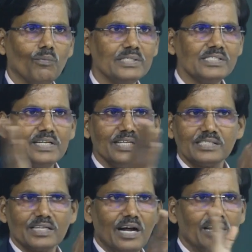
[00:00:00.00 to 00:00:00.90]
Once it
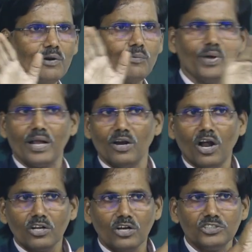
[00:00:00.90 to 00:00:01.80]
is scattered, we are
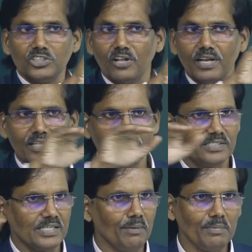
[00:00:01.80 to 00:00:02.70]
not considering in the
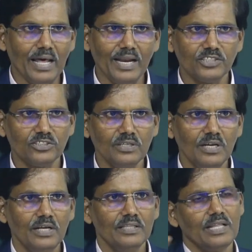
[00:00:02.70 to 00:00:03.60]
same direction.
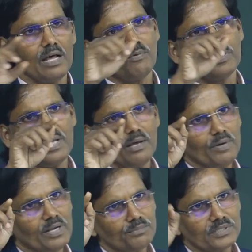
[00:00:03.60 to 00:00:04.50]
Therefore, they
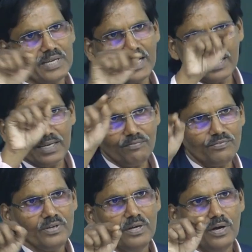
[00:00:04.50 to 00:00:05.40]
becomes negative.
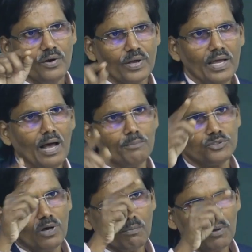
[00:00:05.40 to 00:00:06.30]
Okay,
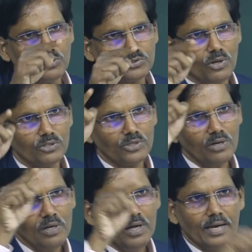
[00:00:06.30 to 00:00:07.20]
absorbed also
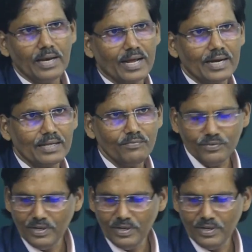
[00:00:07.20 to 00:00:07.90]
negative.